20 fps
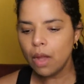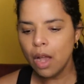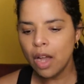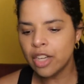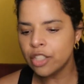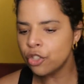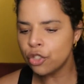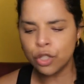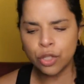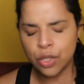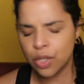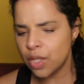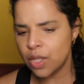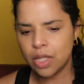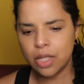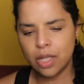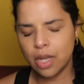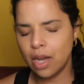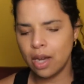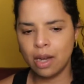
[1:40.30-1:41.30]
I
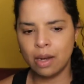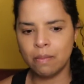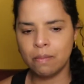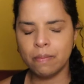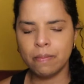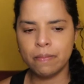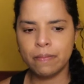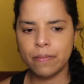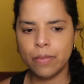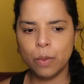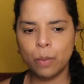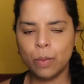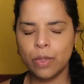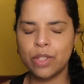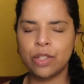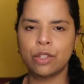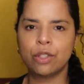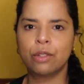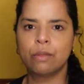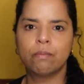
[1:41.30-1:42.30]
just um,
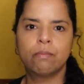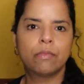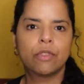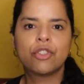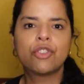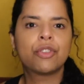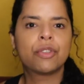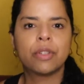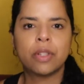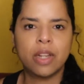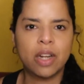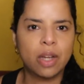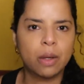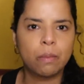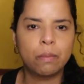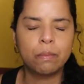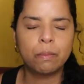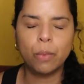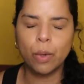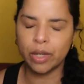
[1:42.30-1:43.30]
wasn't sure that
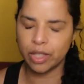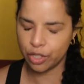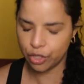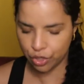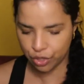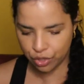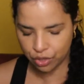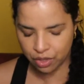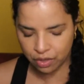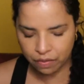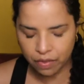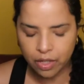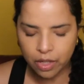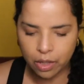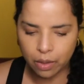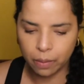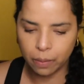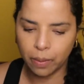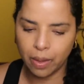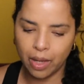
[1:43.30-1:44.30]
I wanted to do the
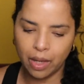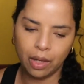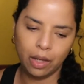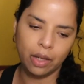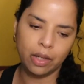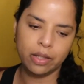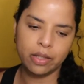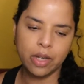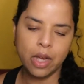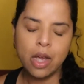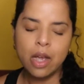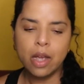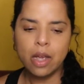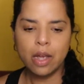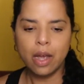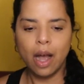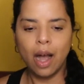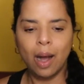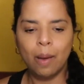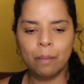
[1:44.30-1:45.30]
video. And
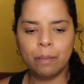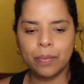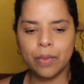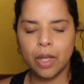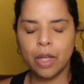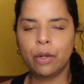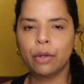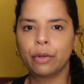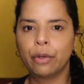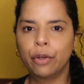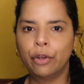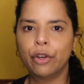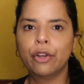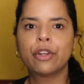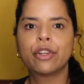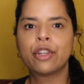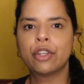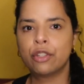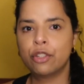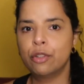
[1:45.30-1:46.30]
um, it
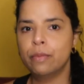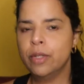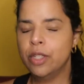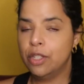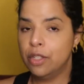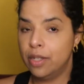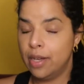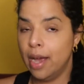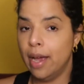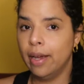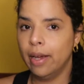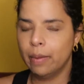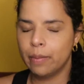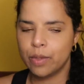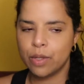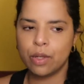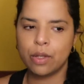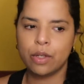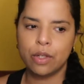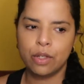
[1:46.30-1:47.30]
occurred to me today, I
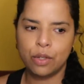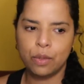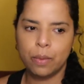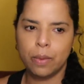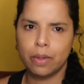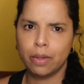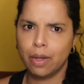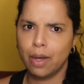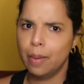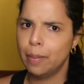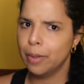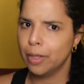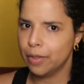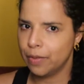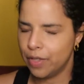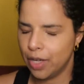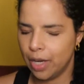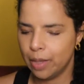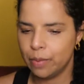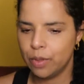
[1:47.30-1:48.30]
was gonna do it a couple
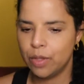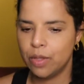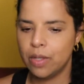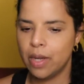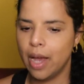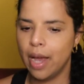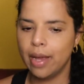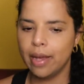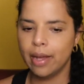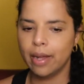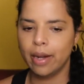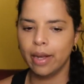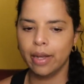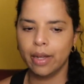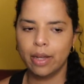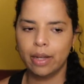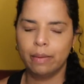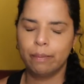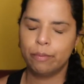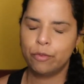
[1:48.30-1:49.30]
of times today, and
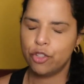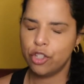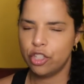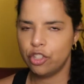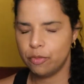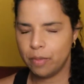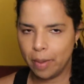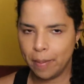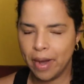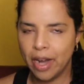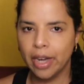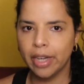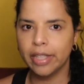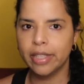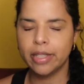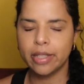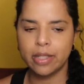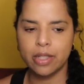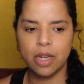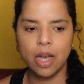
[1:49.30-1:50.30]
I changed my
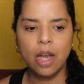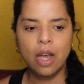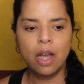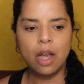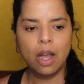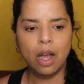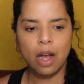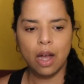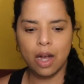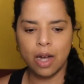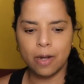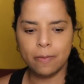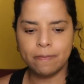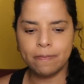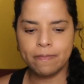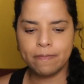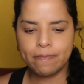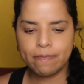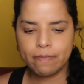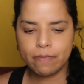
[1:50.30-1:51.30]
mind, and
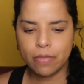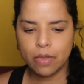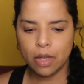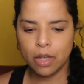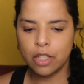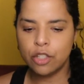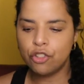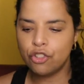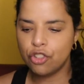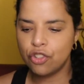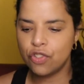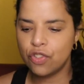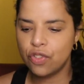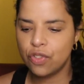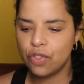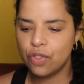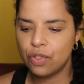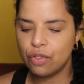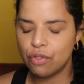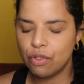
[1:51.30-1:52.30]
um, it
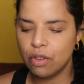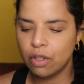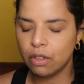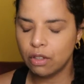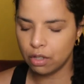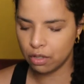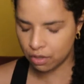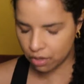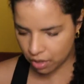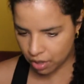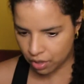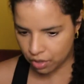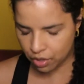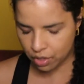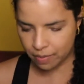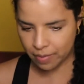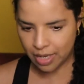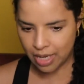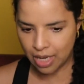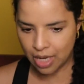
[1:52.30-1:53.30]
just occurred
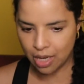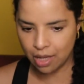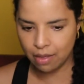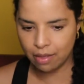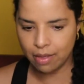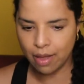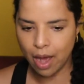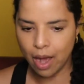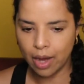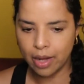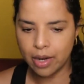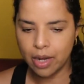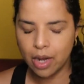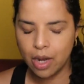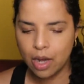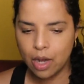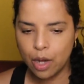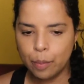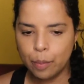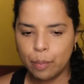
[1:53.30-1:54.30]
to me that
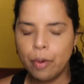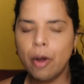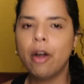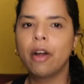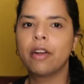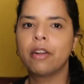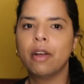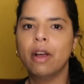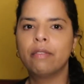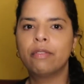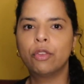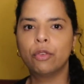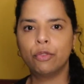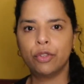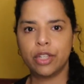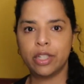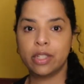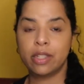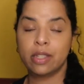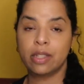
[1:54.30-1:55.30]
part of the
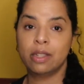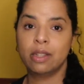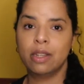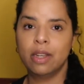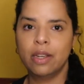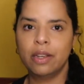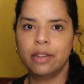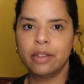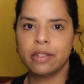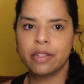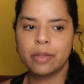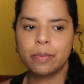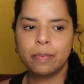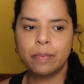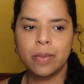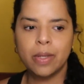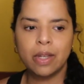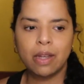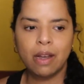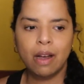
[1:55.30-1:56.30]
reason is
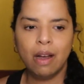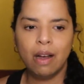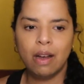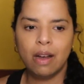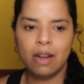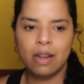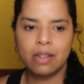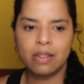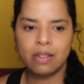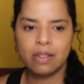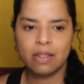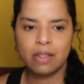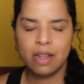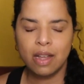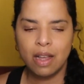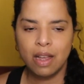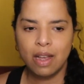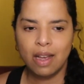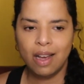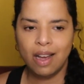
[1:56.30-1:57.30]
because
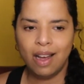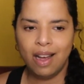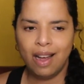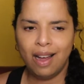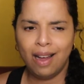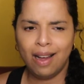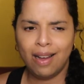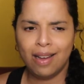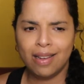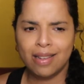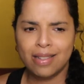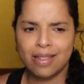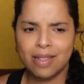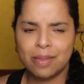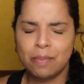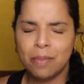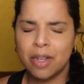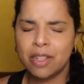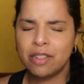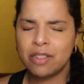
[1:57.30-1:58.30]

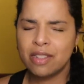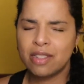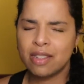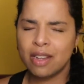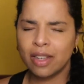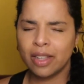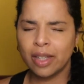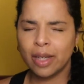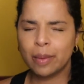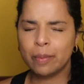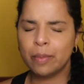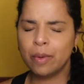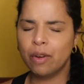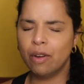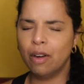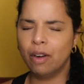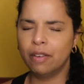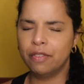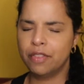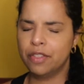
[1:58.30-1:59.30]
as much as I am
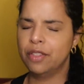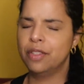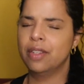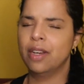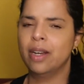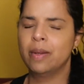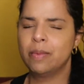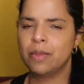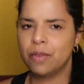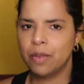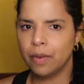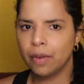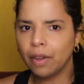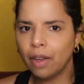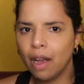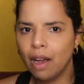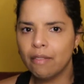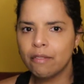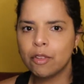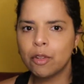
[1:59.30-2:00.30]
oftentimes very
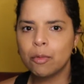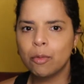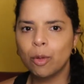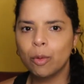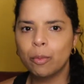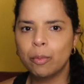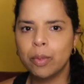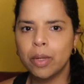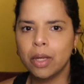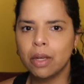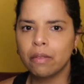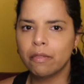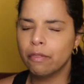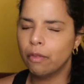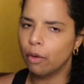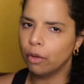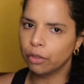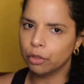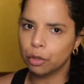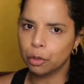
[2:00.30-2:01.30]
comfortable being
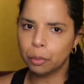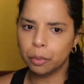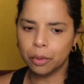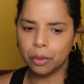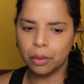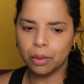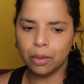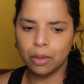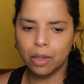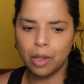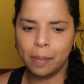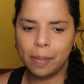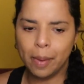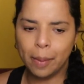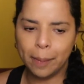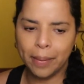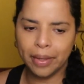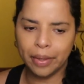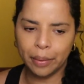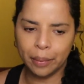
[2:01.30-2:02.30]
vulnerable
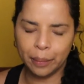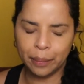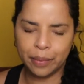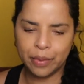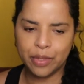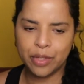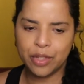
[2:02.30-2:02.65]
about my own